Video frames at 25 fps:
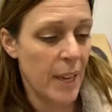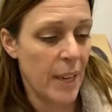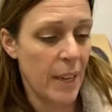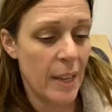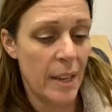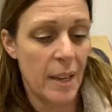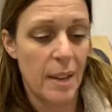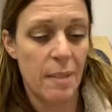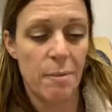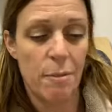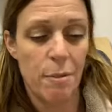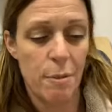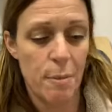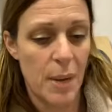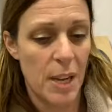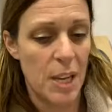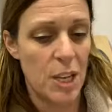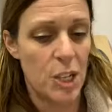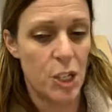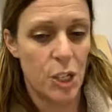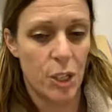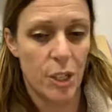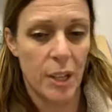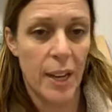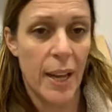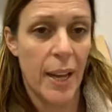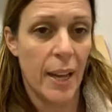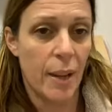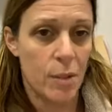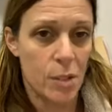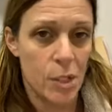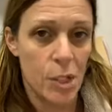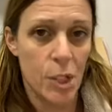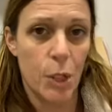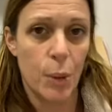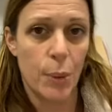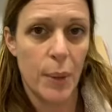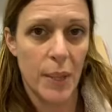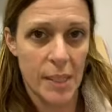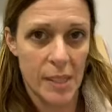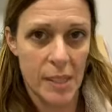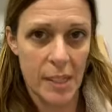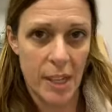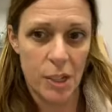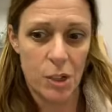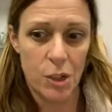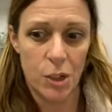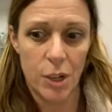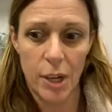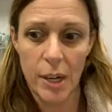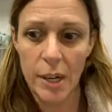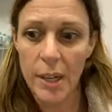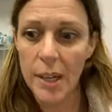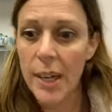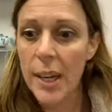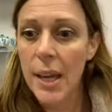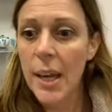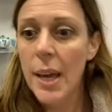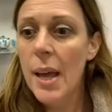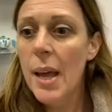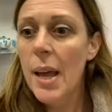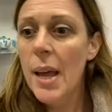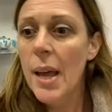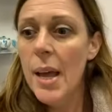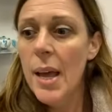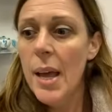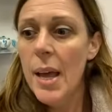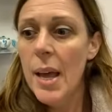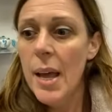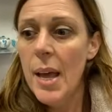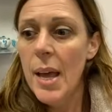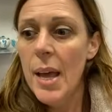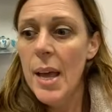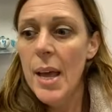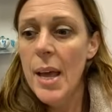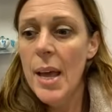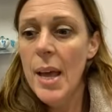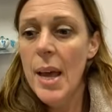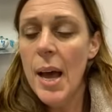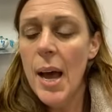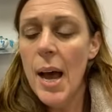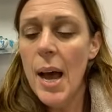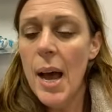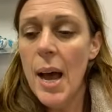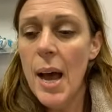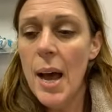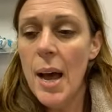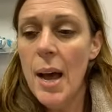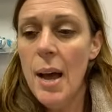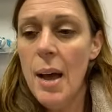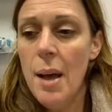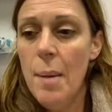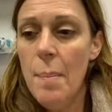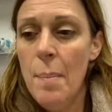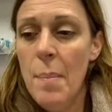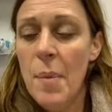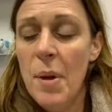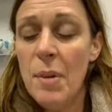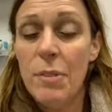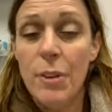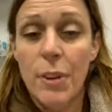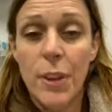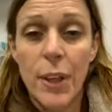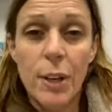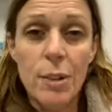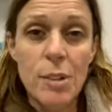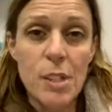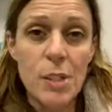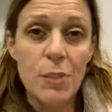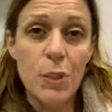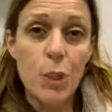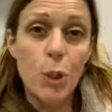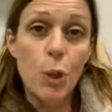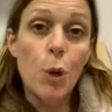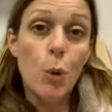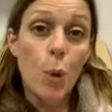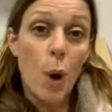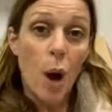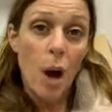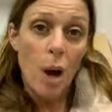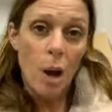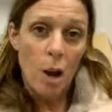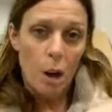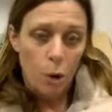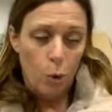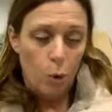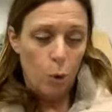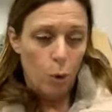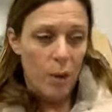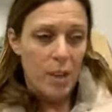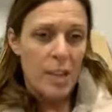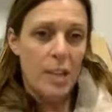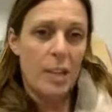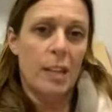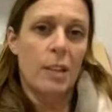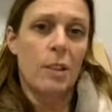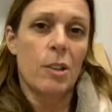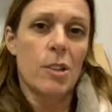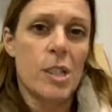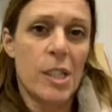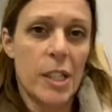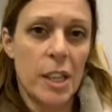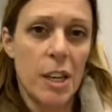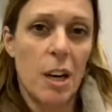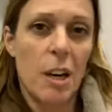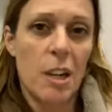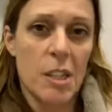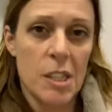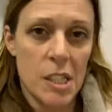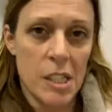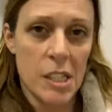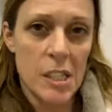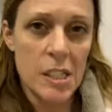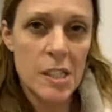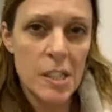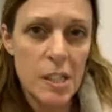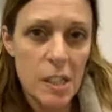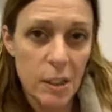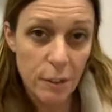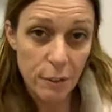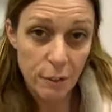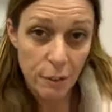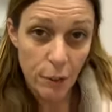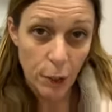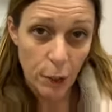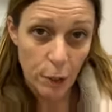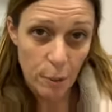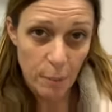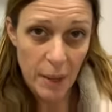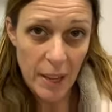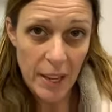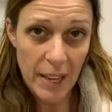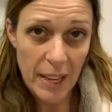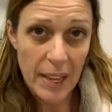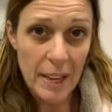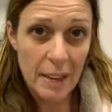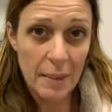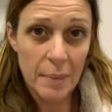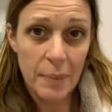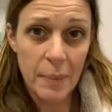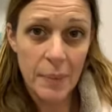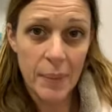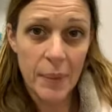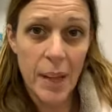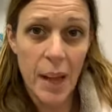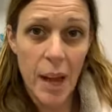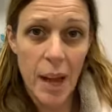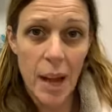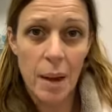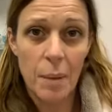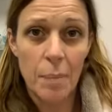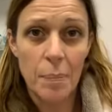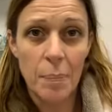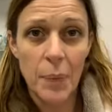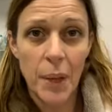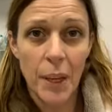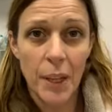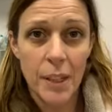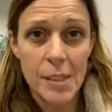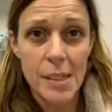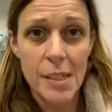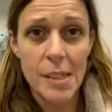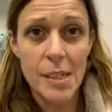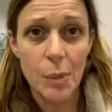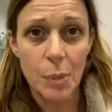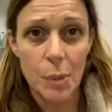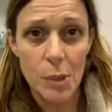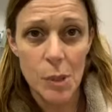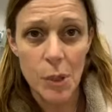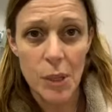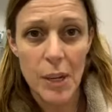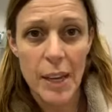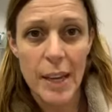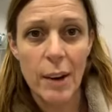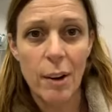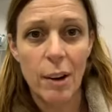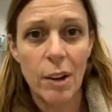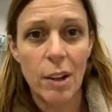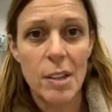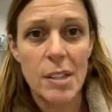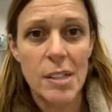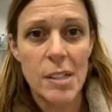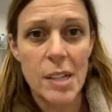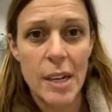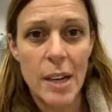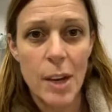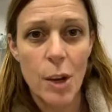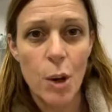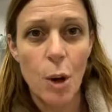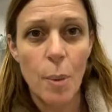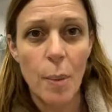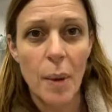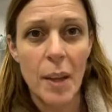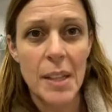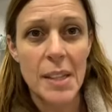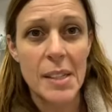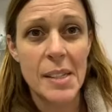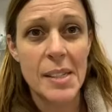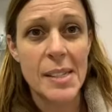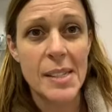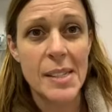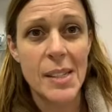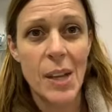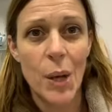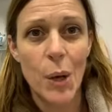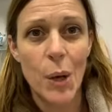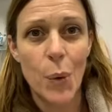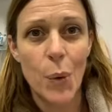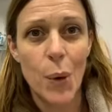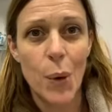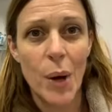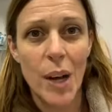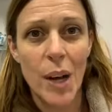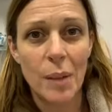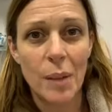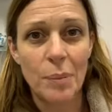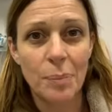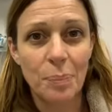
information, how to, etc. For those of you who are already encaustic artists that follow me, I can see someone's on here. I can't see any comments, so